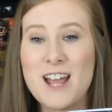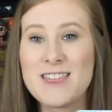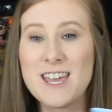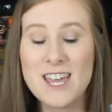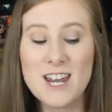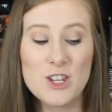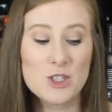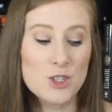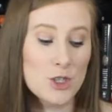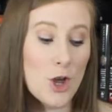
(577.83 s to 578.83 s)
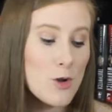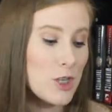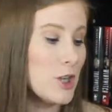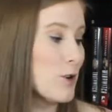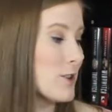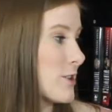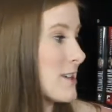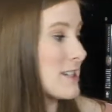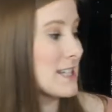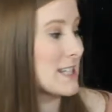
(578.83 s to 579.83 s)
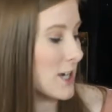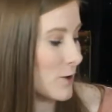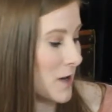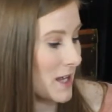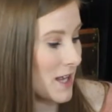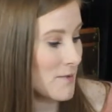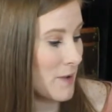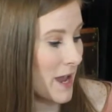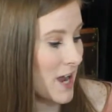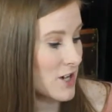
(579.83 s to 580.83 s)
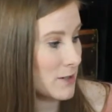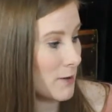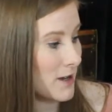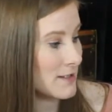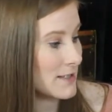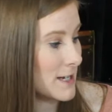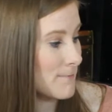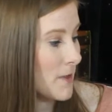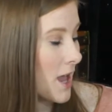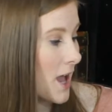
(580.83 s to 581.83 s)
I think it is so cute. So this is Geekerella by Ashley Poston.